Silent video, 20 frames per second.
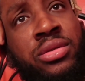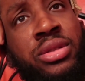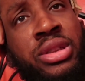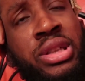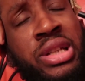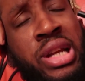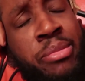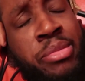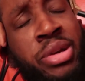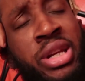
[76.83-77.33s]

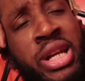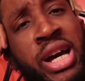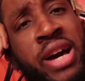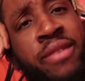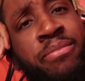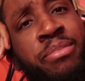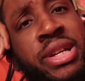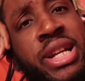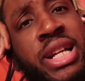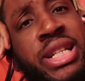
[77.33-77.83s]
and i mean like
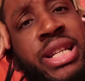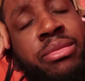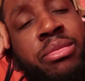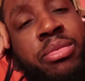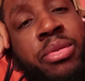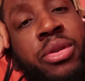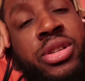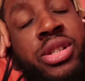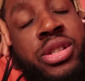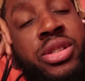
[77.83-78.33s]
i've been that type of
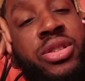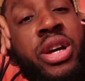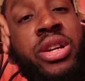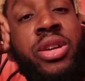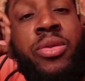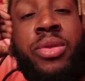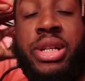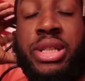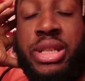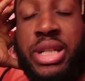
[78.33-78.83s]
person so i
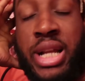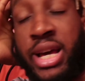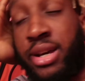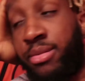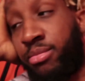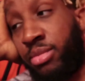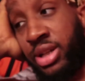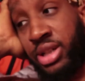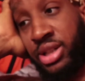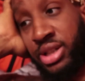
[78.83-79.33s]
know what it's
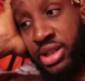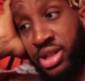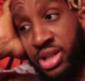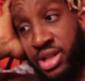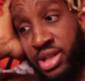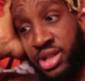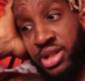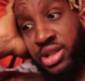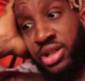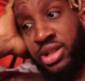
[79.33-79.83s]
like but
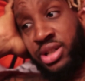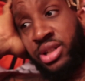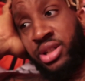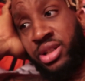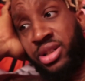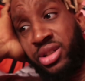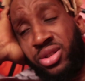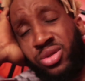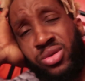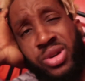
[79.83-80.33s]

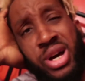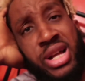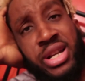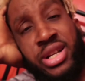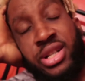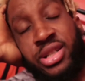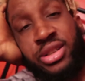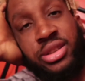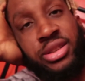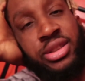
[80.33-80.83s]
you
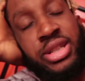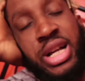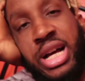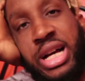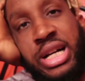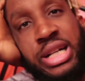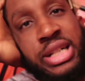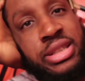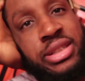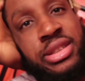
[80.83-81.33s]
gotta
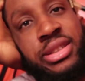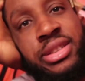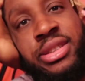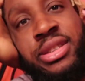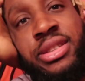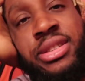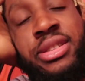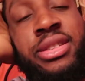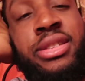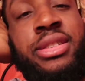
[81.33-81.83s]
nah
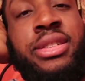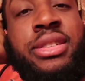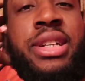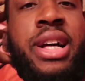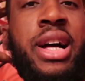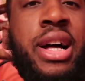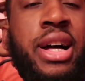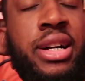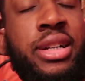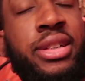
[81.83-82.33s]

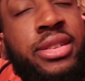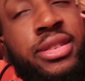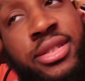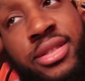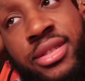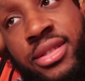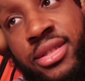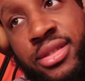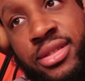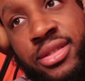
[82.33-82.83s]
nah
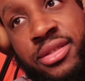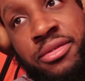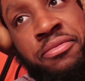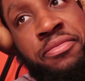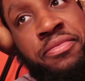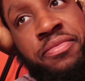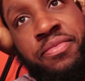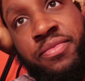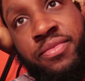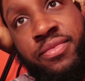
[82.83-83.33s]

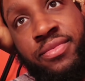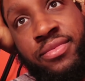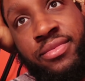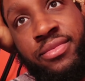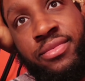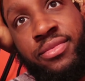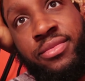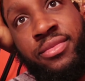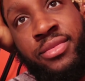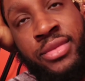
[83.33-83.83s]

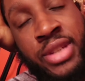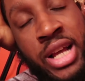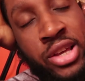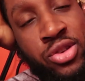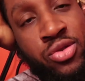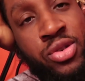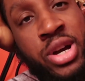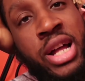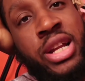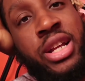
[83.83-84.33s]
nah
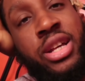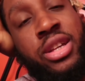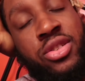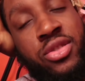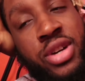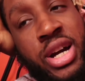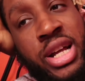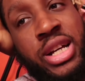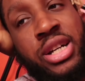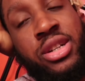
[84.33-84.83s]
you gotta
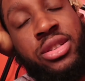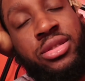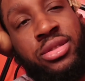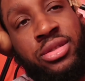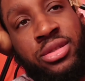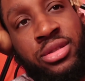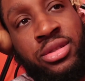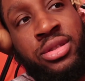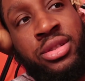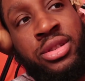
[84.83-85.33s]
you gotta
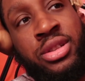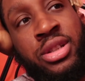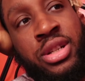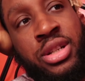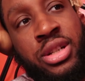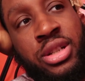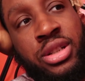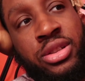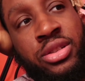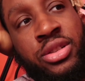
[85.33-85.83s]

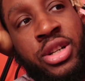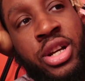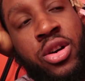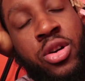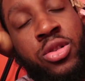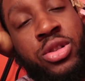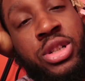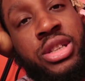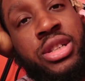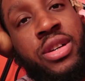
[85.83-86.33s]
you gotta
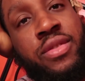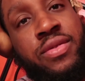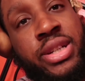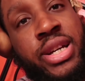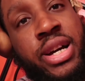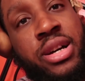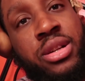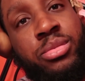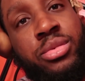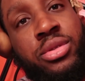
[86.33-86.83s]
hold yourself
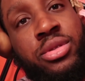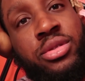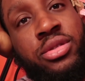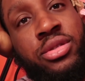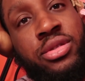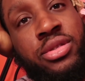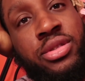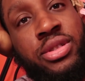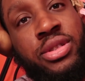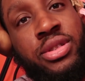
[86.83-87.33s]
accountable
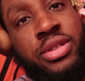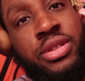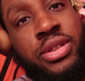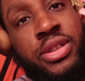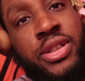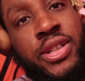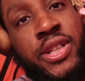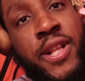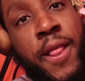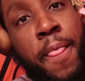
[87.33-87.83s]

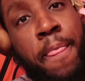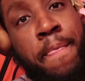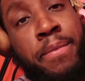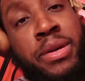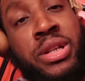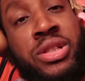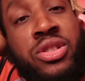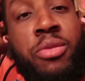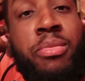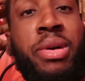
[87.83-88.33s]

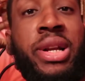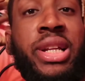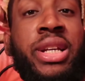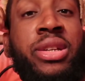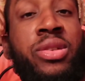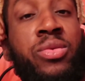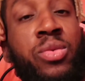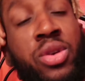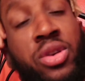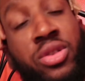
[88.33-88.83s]
because nobody
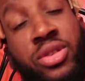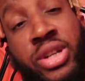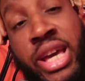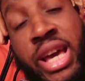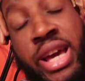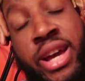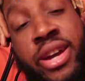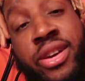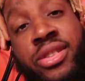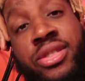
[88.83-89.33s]
in the world
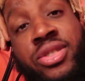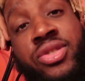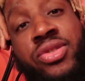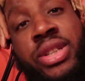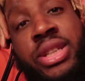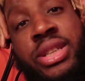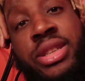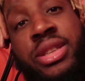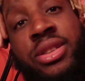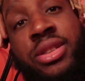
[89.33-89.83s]
cares
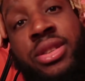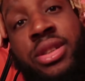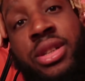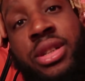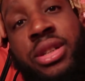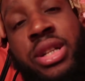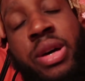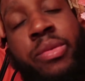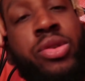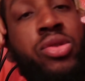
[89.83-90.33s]
really
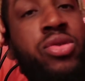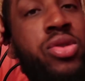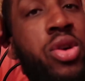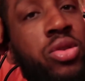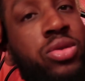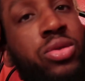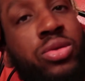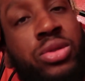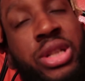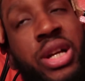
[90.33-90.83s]
like uh, when you
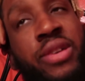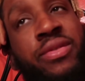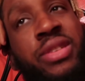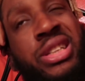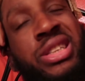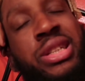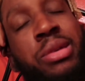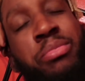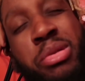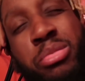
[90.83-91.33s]
go through stuff,
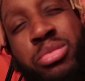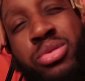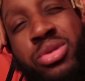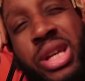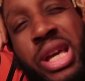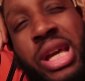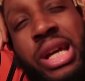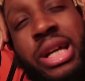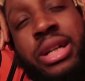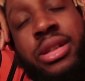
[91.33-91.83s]
like some people
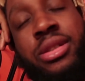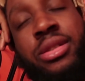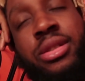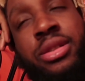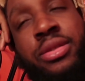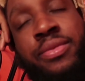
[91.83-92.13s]
care.